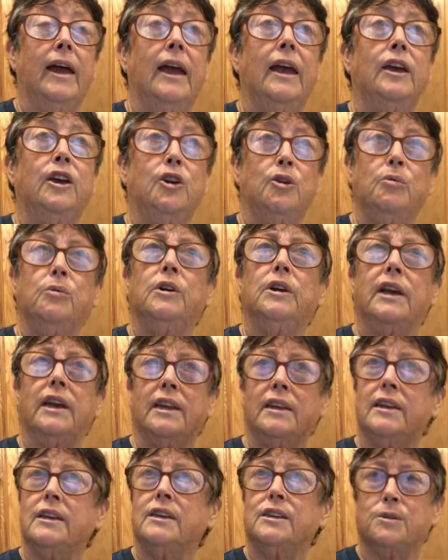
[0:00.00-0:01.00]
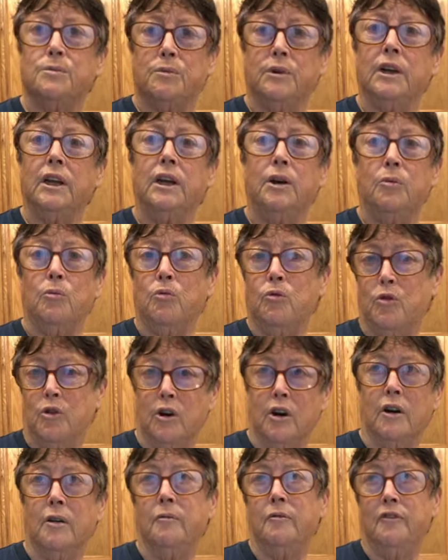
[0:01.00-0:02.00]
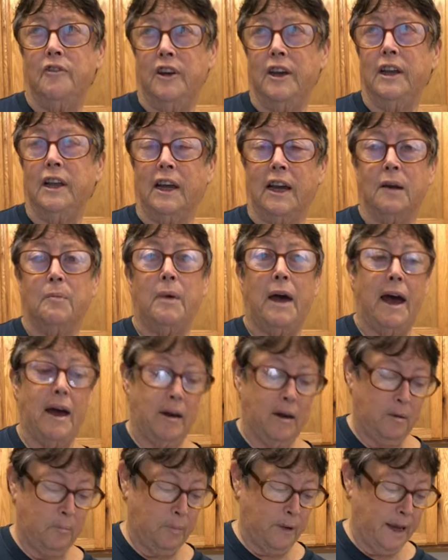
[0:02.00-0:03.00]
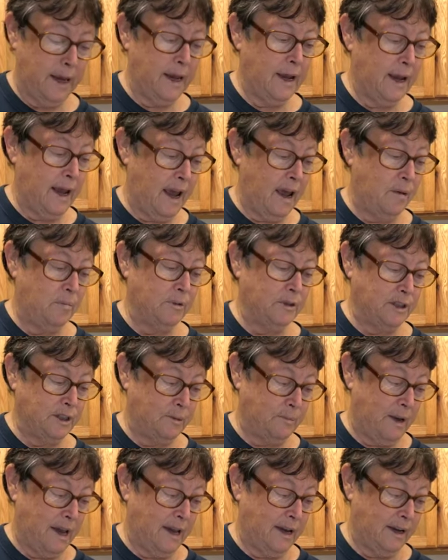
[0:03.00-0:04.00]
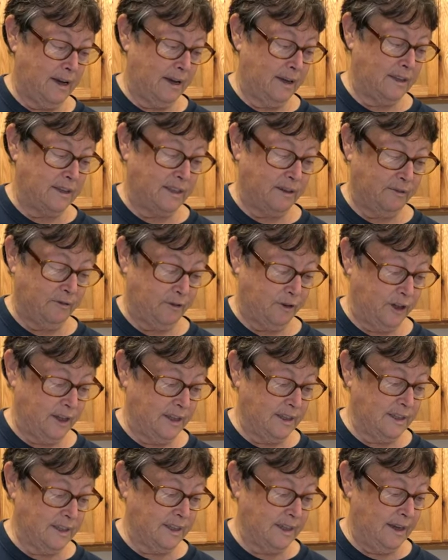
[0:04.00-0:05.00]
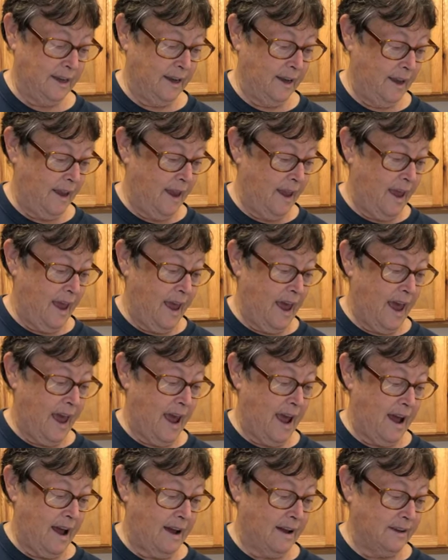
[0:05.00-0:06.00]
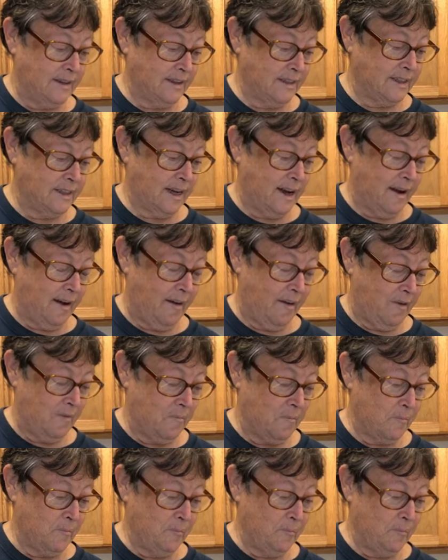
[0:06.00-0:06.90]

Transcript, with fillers: you will get this really warm feeling about being able to make a difference. And um,